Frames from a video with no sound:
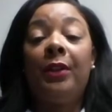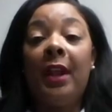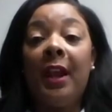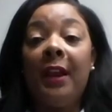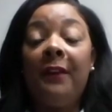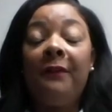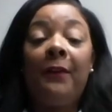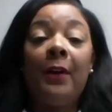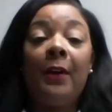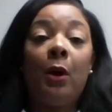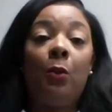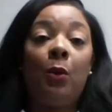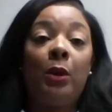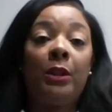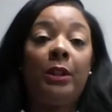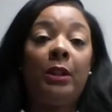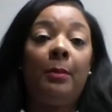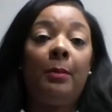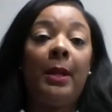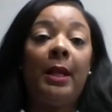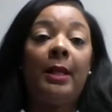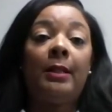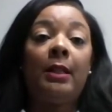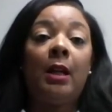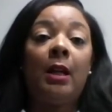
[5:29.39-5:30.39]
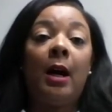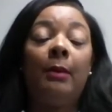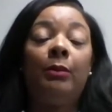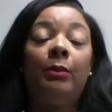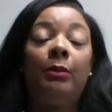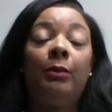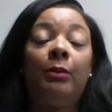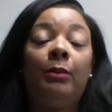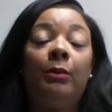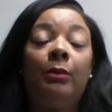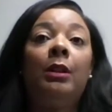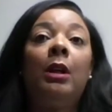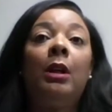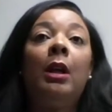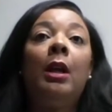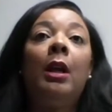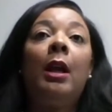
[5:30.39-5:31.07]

they felt was the best option.